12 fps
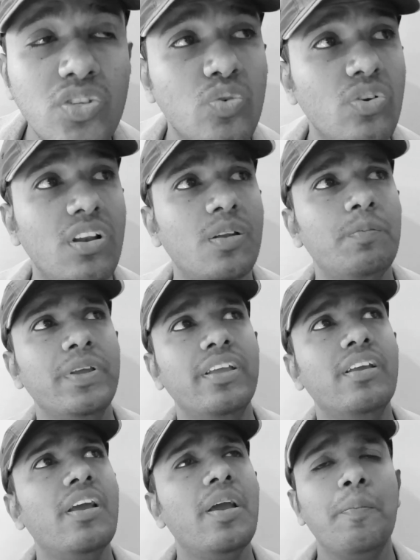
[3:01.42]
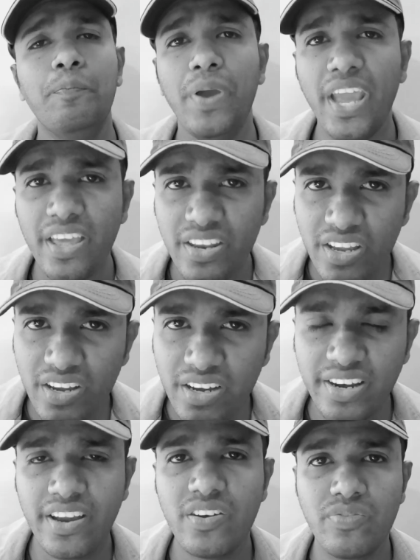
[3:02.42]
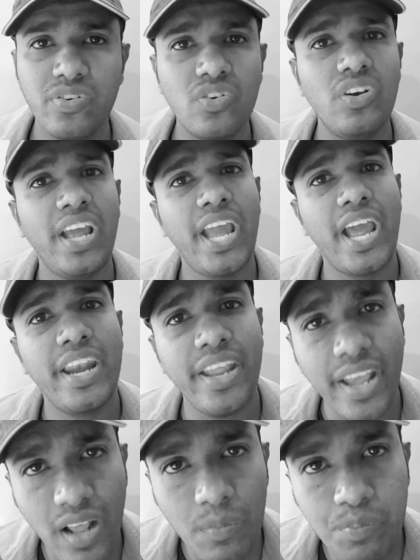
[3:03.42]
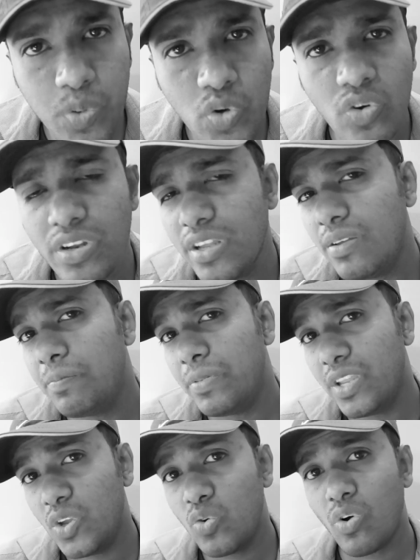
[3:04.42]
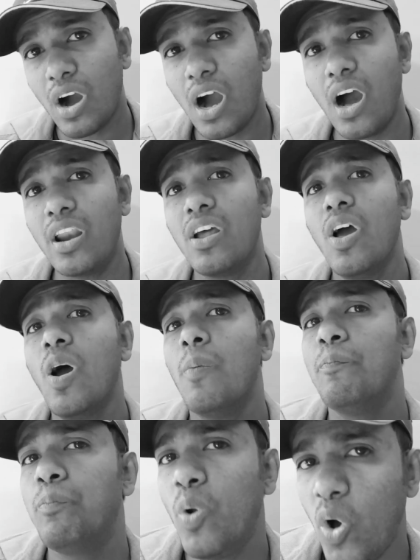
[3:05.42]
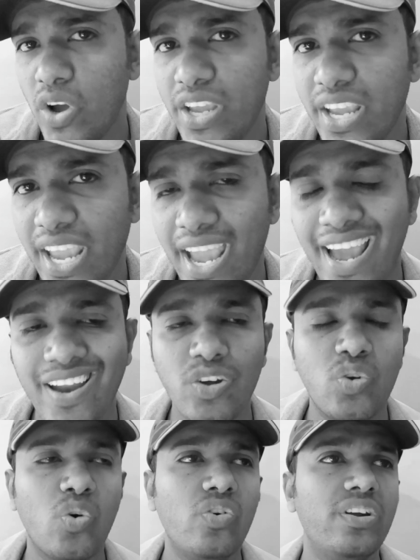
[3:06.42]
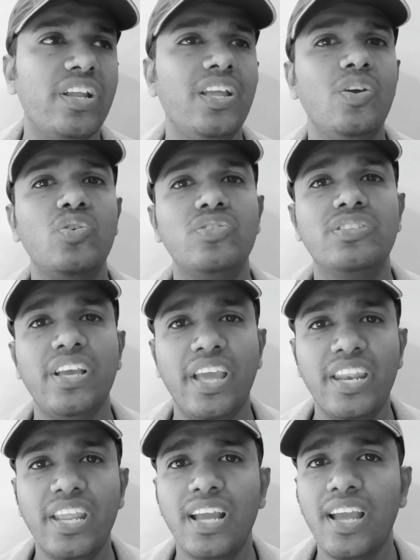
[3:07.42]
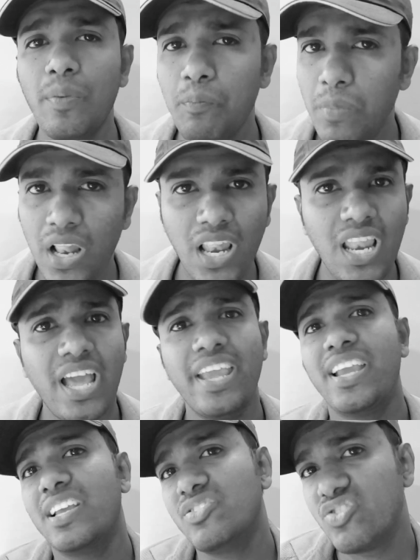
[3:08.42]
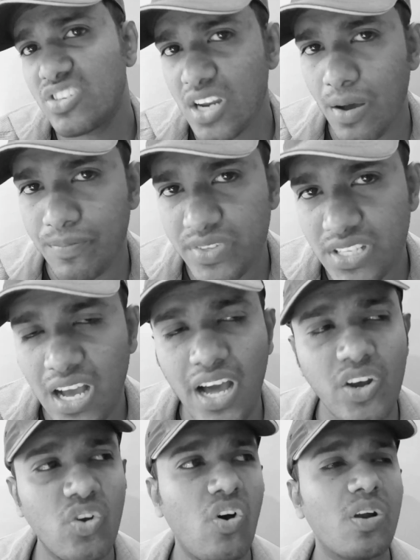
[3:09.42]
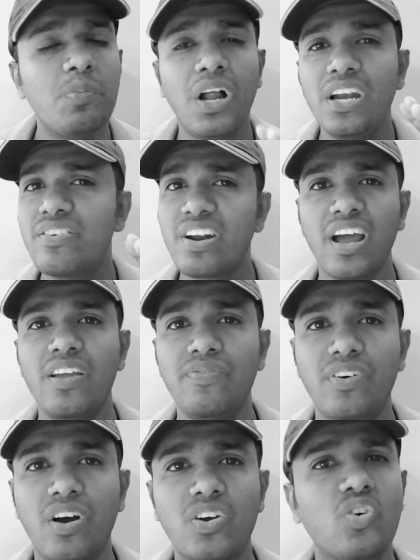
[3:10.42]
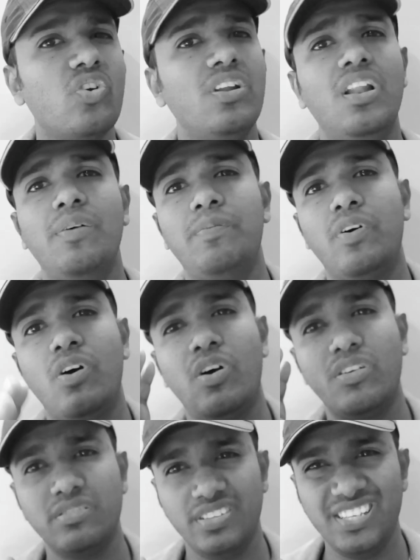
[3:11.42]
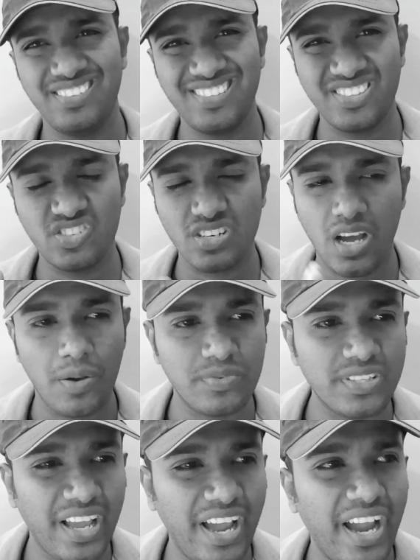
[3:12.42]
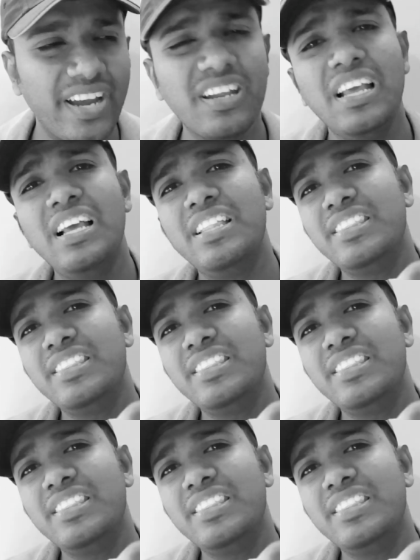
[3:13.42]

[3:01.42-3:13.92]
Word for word: which will be very grateful and helpful if you are vlogging and don't use any gimbal like stuffs a normal tripod gorilla pod these stuffs and